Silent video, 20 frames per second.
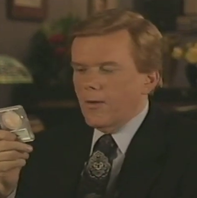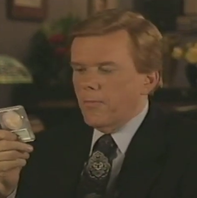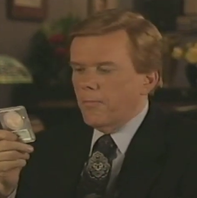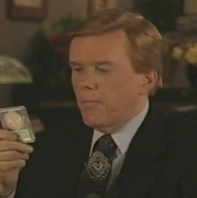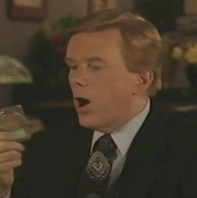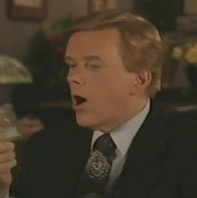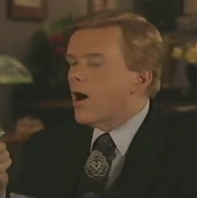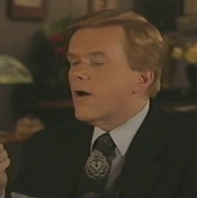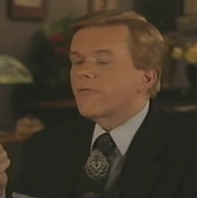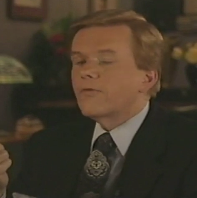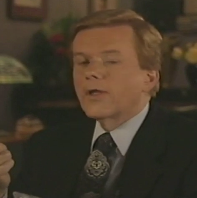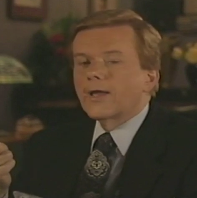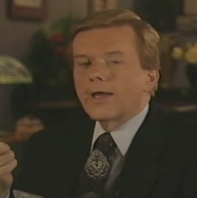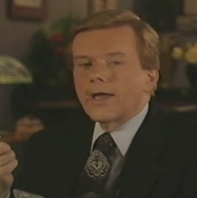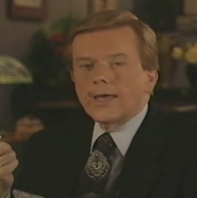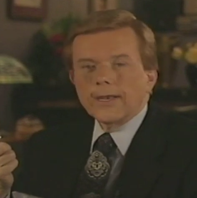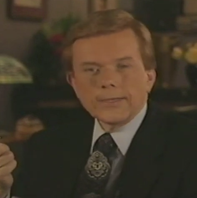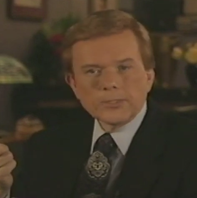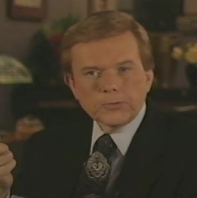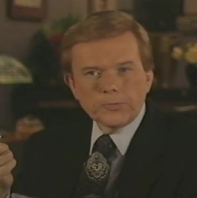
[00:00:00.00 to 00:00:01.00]
marveling
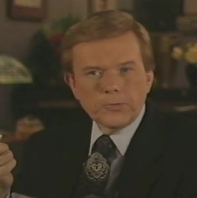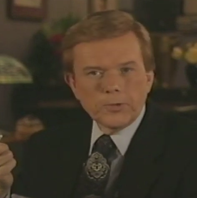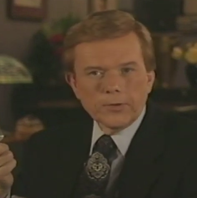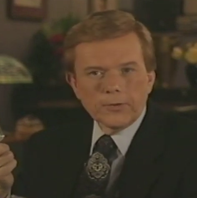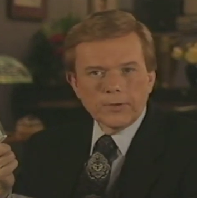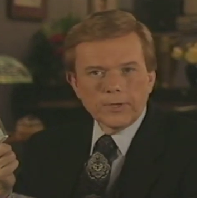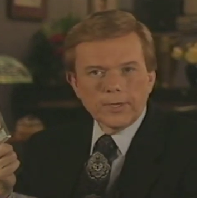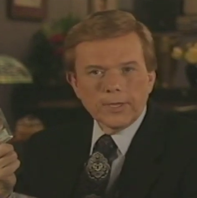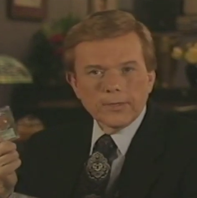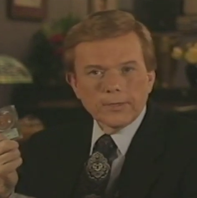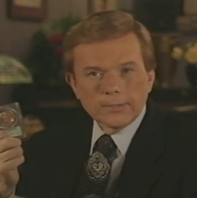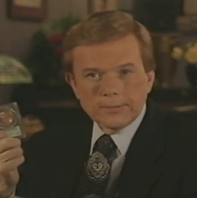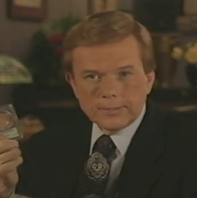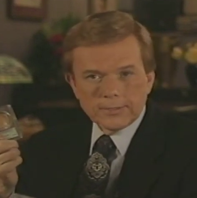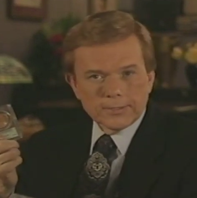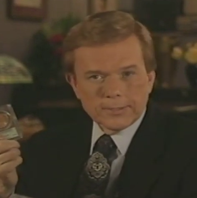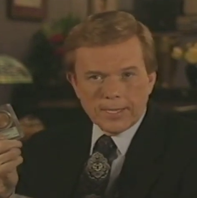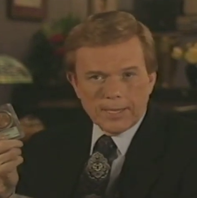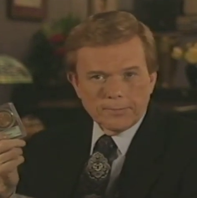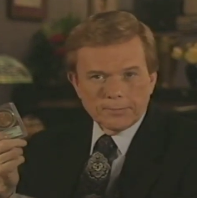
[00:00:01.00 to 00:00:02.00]
at its beauty, and at the
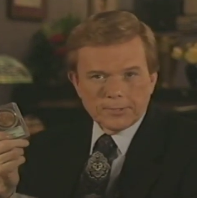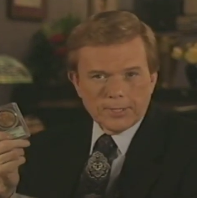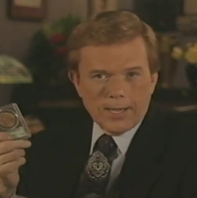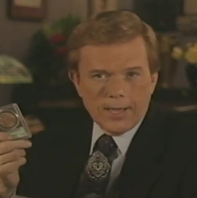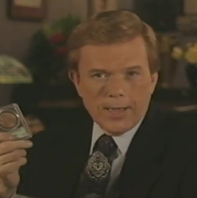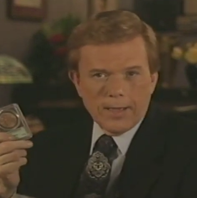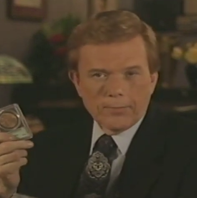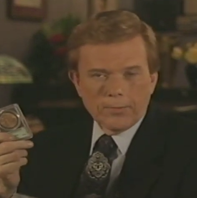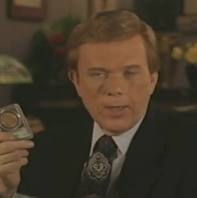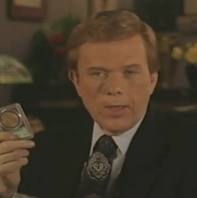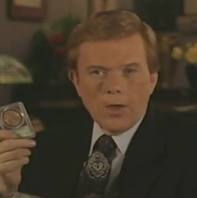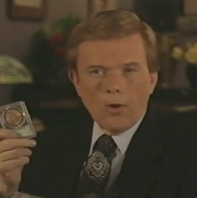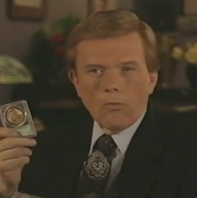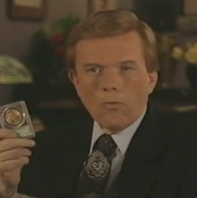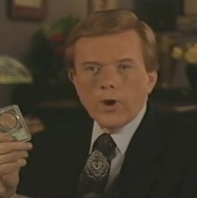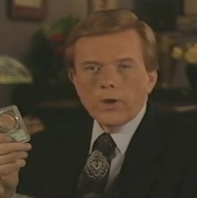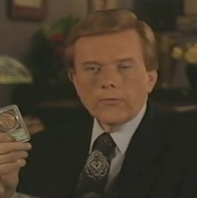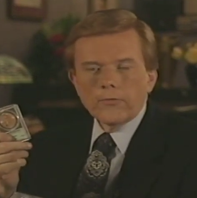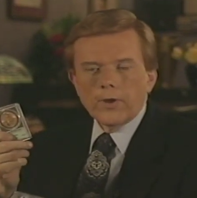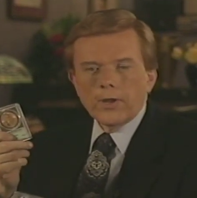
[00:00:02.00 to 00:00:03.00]
same time
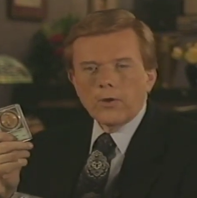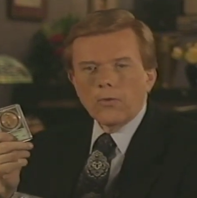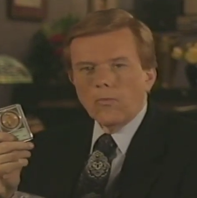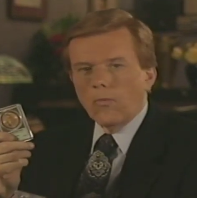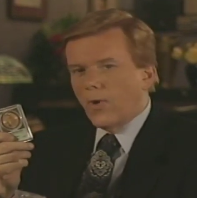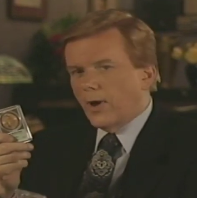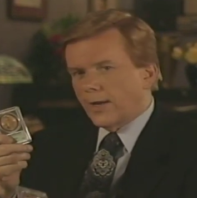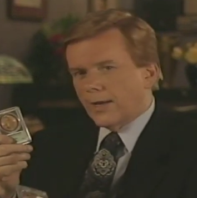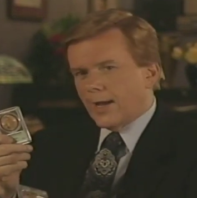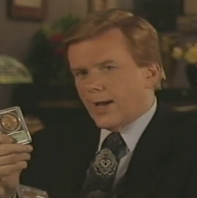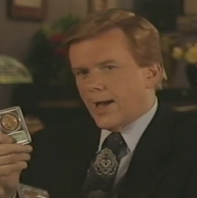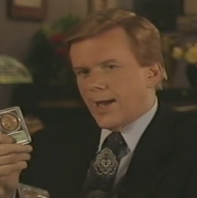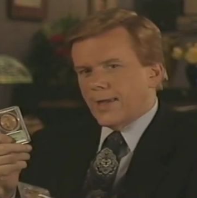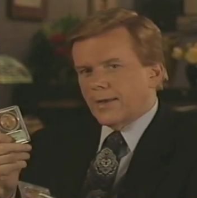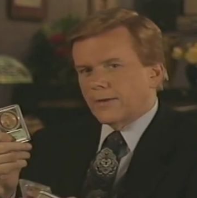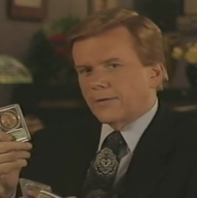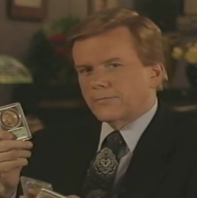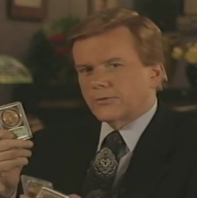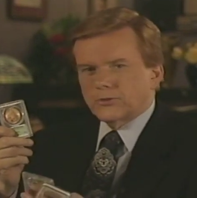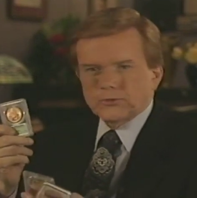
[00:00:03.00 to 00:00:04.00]
wondering what
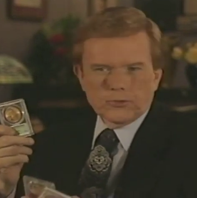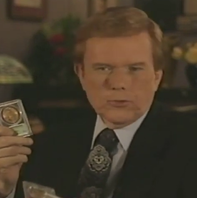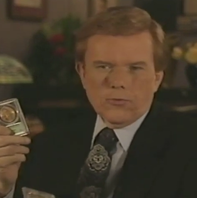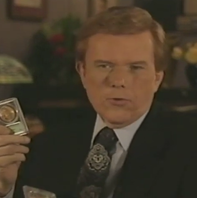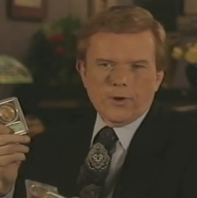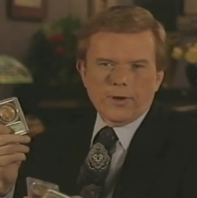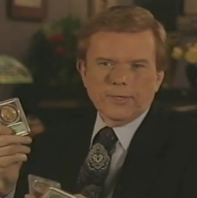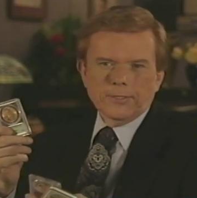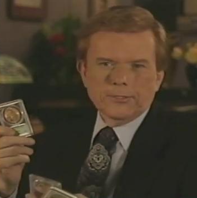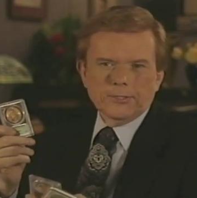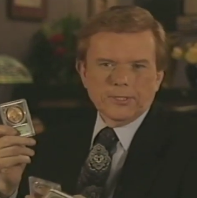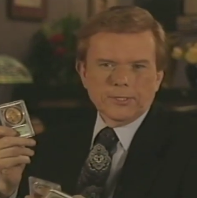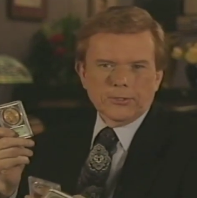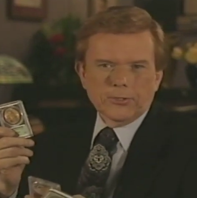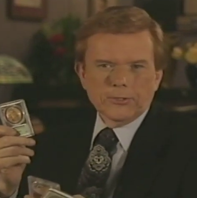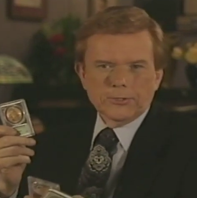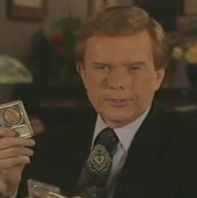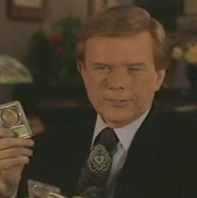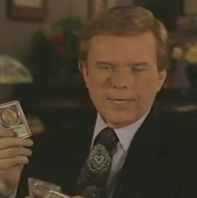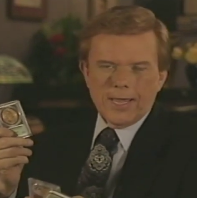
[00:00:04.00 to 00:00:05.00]
kind of stories it
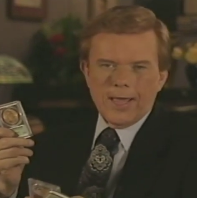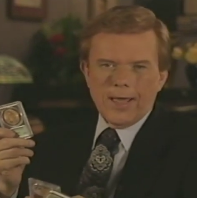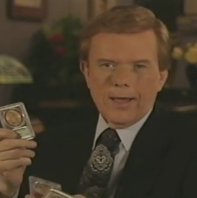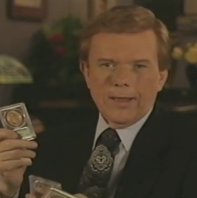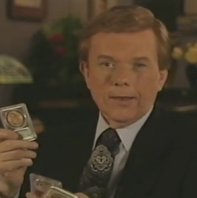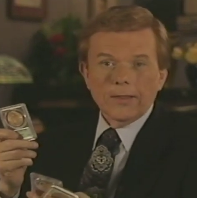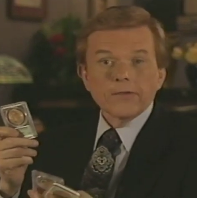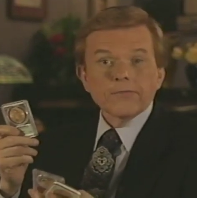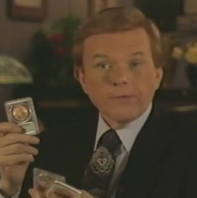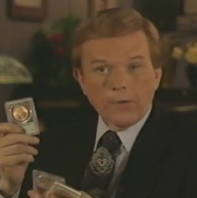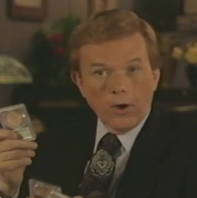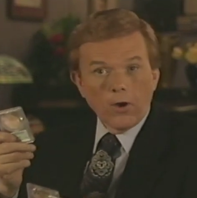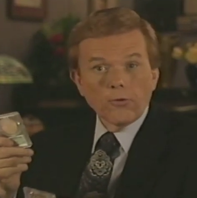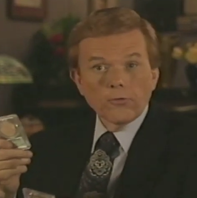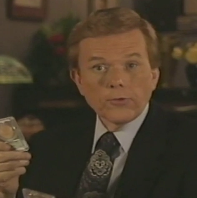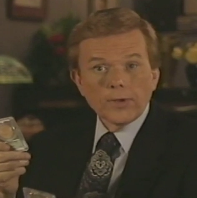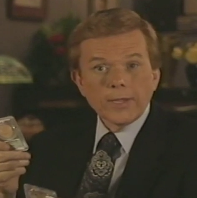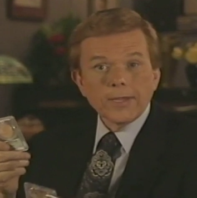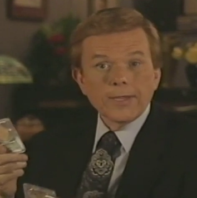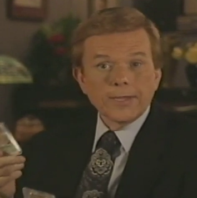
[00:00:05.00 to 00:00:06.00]
could tell if
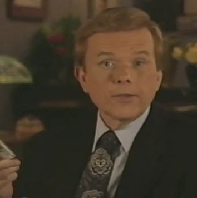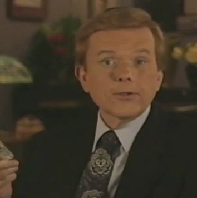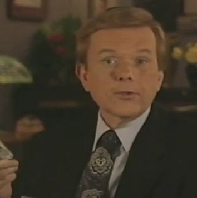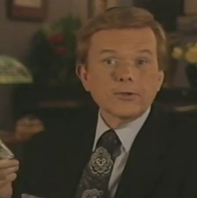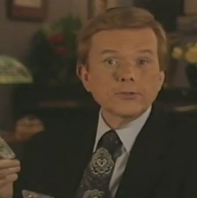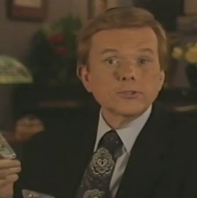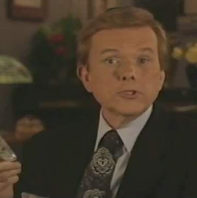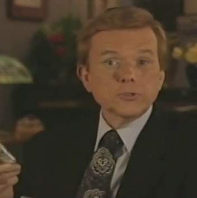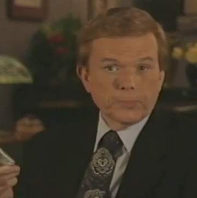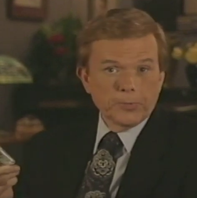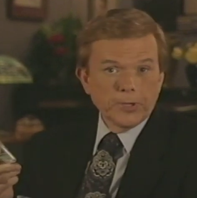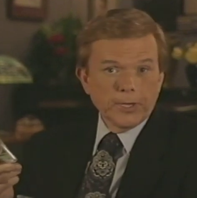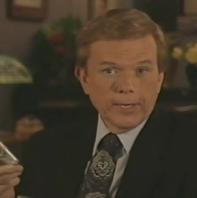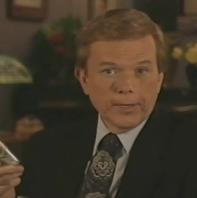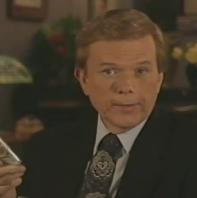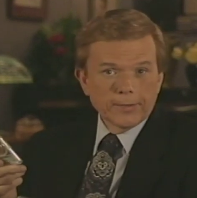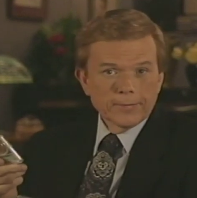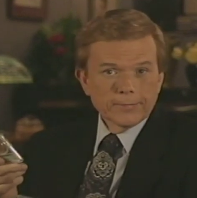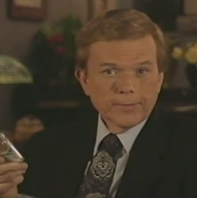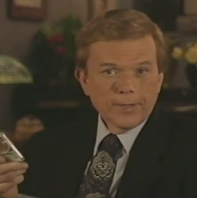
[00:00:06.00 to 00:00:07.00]
only it could
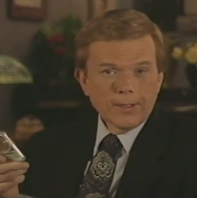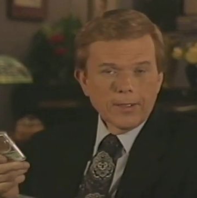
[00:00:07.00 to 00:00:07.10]
speak.